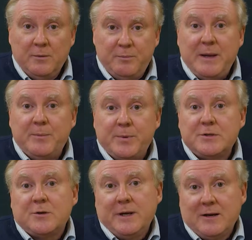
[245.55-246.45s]
Pip,
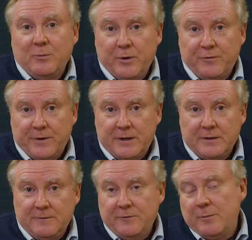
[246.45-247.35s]
Squeak and Wilfrid.
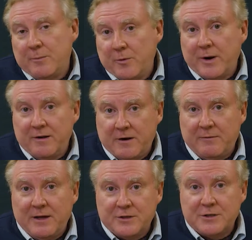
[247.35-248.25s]
If you remember one of
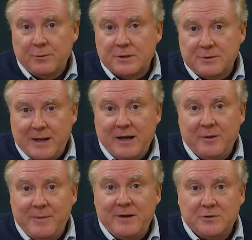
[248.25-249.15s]
our other talks about
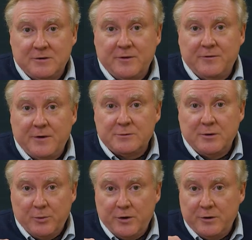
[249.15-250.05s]
the medals of the First World War,